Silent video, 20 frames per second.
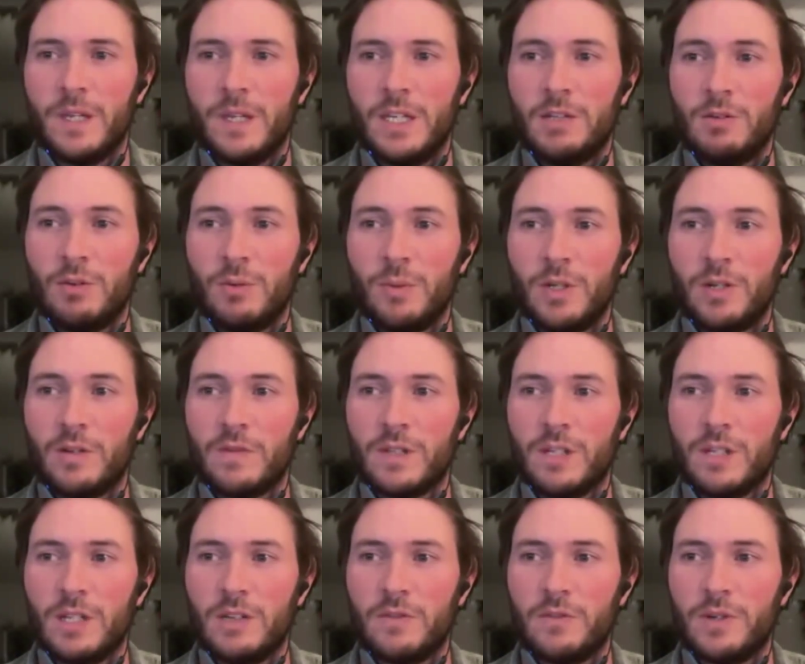you aware of
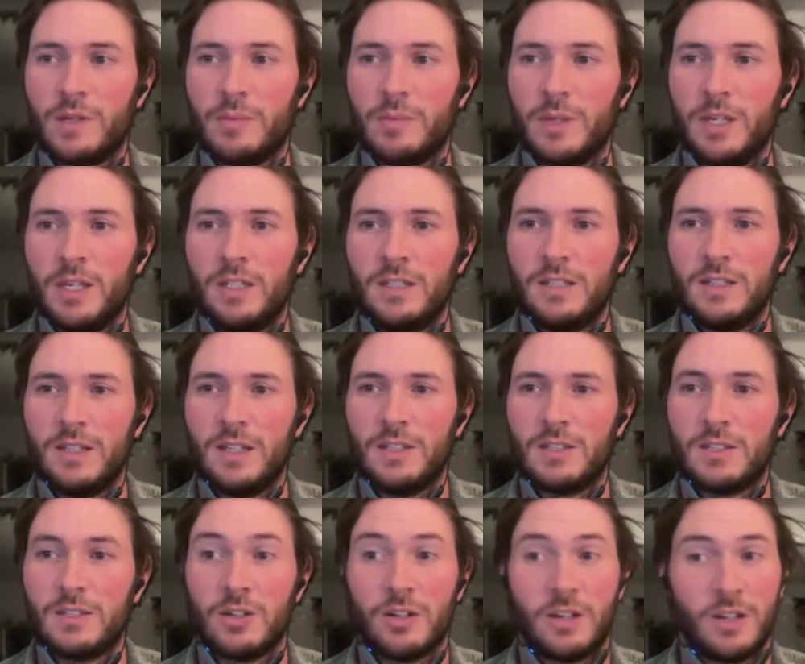the live weight per hectare that
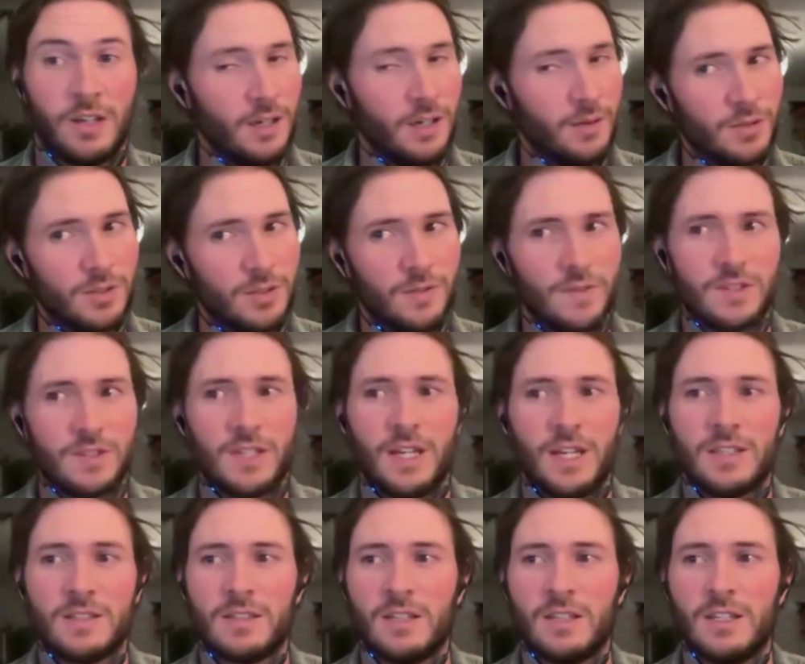you're stocking at, which you've just
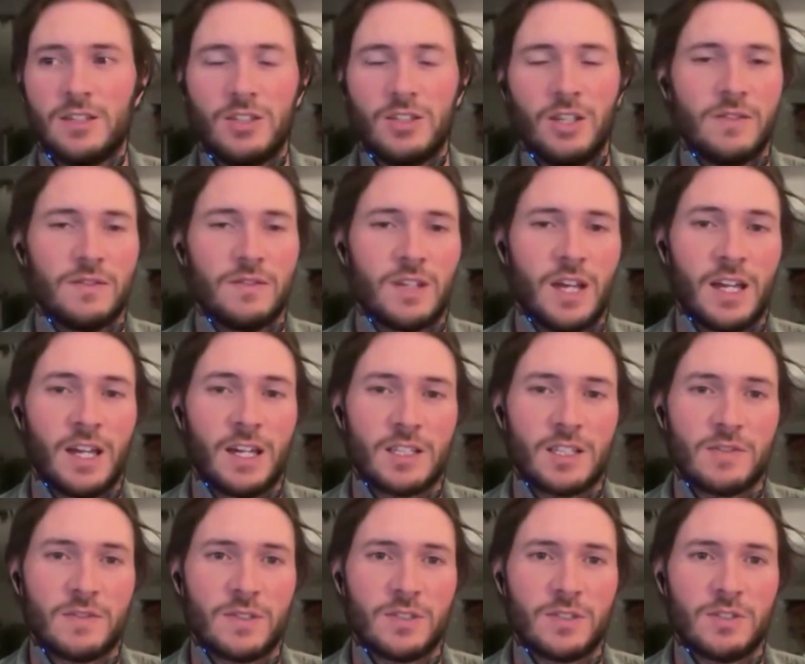answered, and do you have
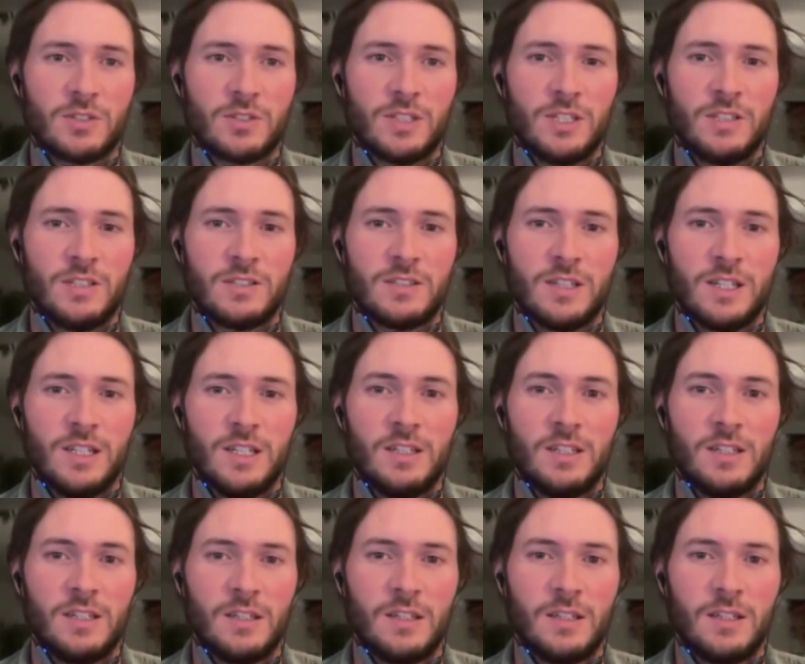targets for stock density,